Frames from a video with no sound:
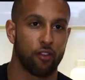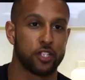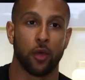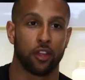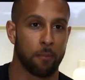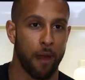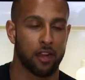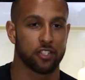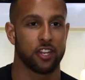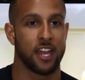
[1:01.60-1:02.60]
There is no other
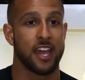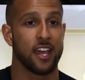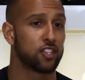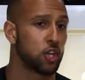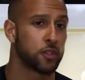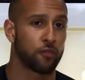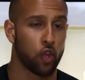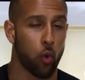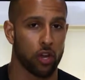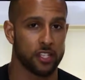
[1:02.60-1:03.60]
comparison. In terms of the
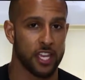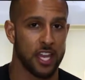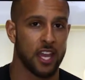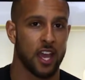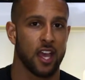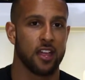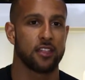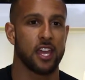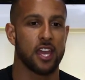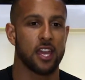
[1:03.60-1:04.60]
quality,
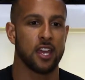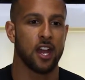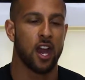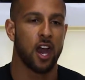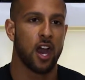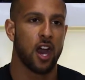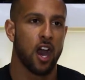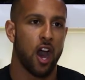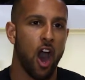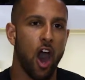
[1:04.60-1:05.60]
the
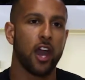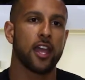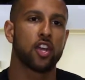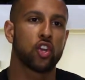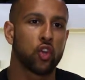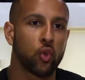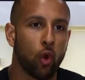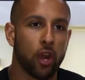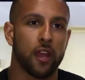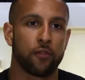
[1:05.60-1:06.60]
high
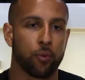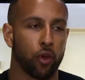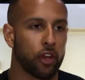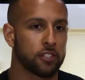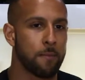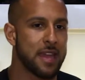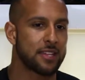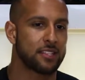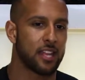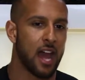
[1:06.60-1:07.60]
quality of the products
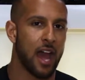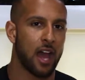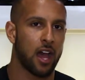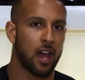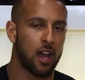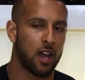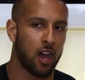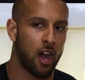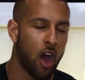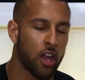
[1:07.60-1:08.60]
means that
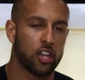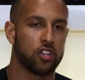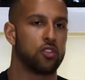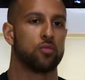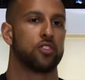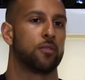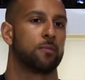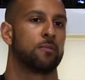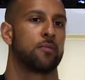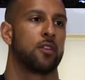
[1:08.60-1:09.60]
I can use
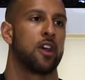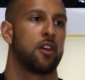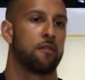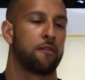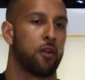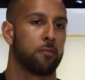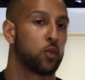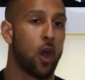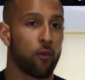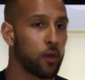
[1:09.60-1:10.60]
them from
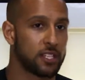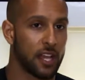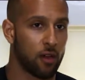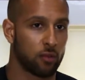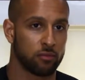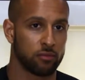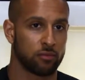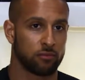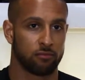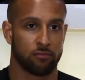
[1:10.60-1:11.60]
12 weeks out
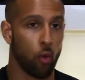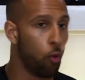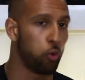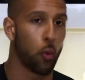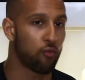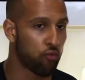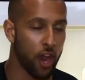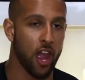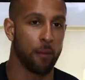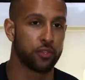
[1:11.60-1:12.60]
all the way
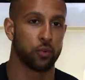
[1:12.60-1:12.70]
right up